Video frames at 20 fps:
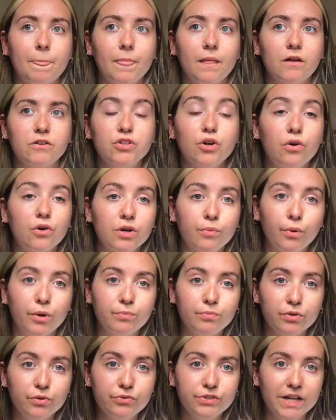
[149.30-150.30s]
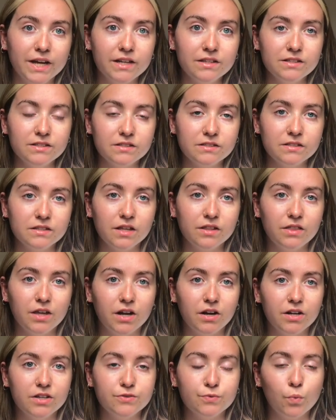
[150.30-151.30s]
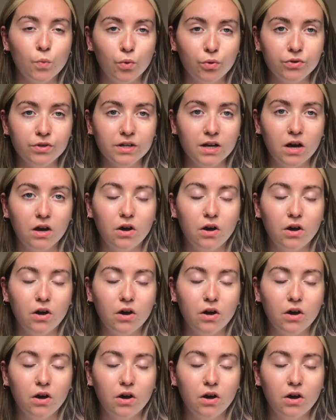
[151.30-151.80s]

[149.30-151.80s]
Talking about protests, there is one